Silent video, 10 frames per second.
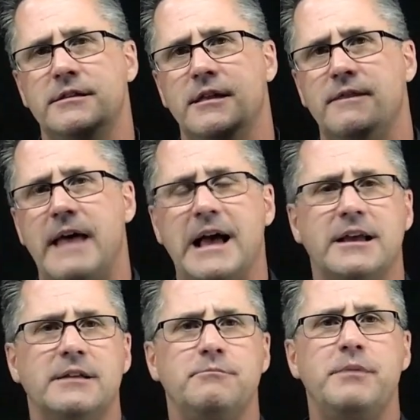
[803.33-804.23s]
And that
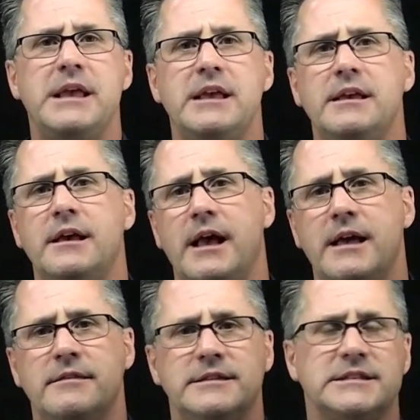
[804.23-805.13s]
can be,
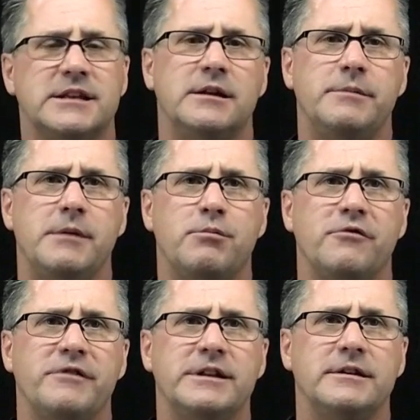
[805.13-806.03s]
hey, this is going to be a
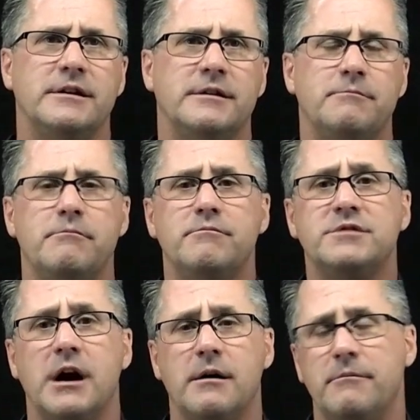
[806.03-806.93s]
perfect
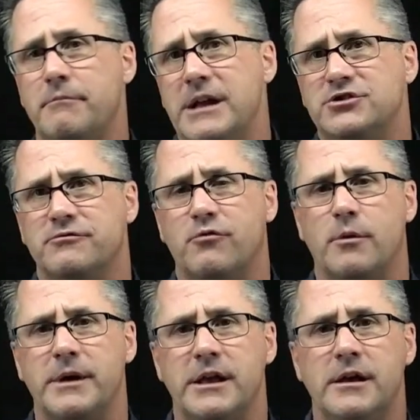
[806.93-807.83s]
major for
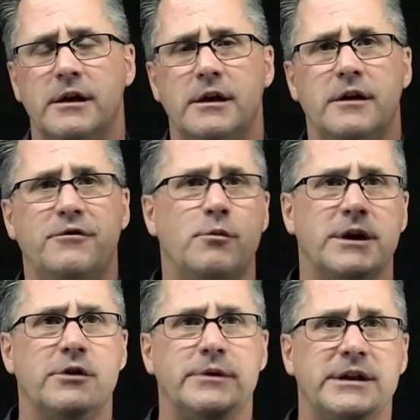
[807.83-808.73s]
me. If you want
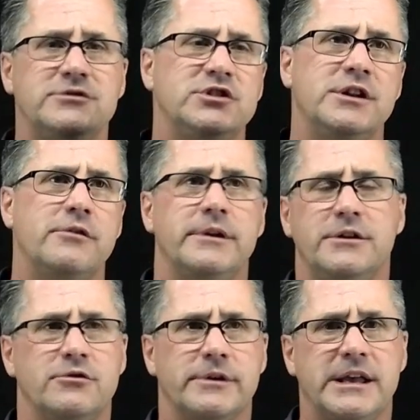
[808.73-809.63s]
to go into engineering
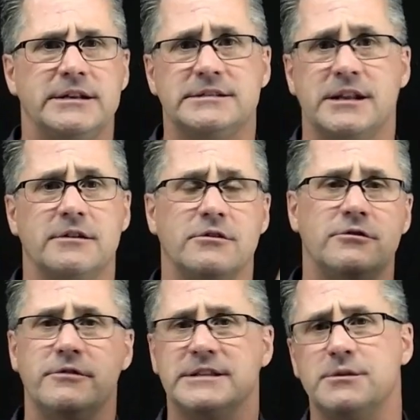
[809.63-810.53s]
and you're a kinesthetic
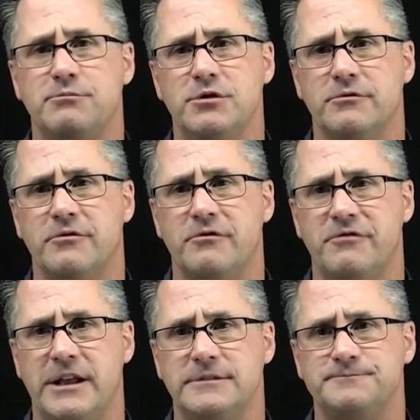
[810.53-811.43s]
learner, that's a beautiful
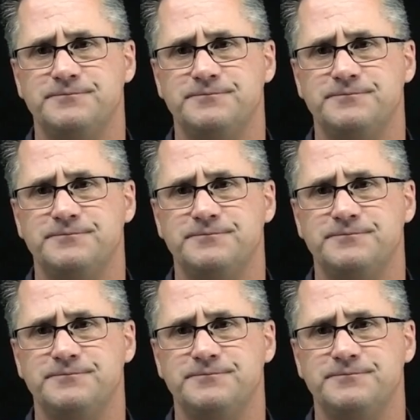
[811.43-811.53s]
fit.